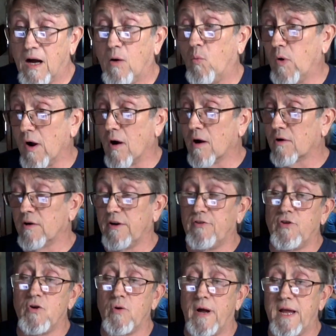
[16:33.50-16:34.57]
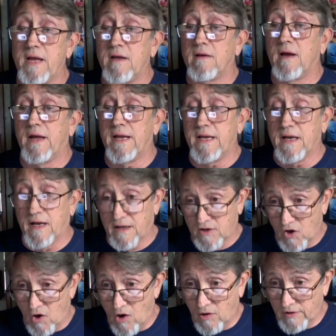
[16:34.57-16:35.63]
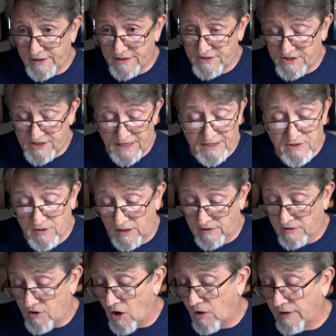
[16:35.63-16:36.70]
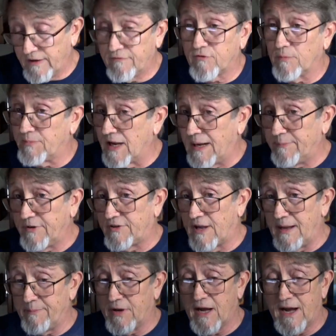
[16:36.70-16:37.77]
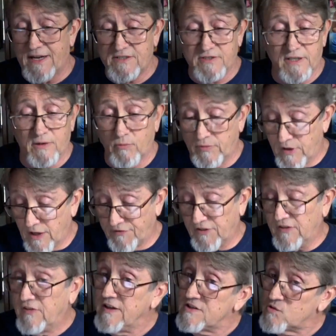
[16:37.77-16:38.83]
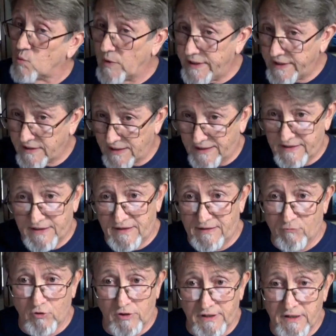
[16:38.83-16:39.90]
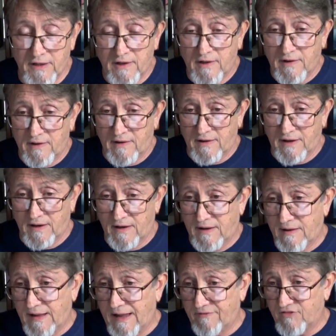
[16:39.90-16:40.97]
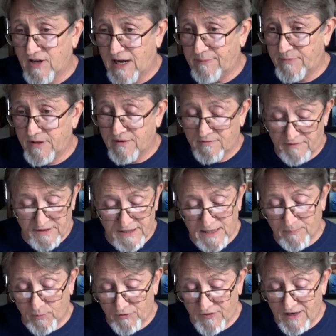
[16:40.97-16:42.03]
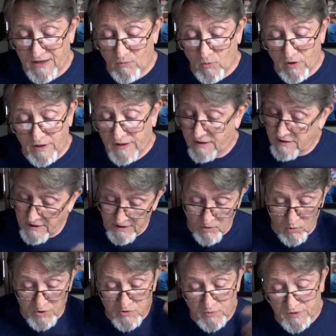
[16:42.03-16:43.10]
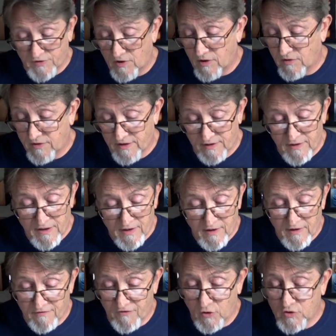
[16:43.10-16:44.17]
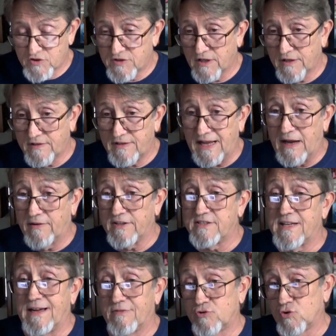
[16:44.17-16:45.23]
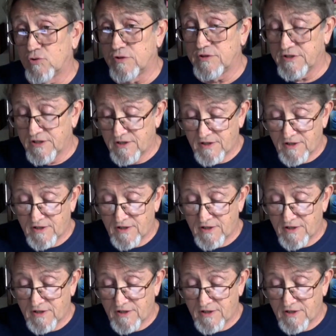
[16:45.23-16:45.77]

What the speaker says: We are going to do a call in from time to time, guys. Nothing this week. I didn't really have time to get up with anyone, and of course with all the folks down in South Georgia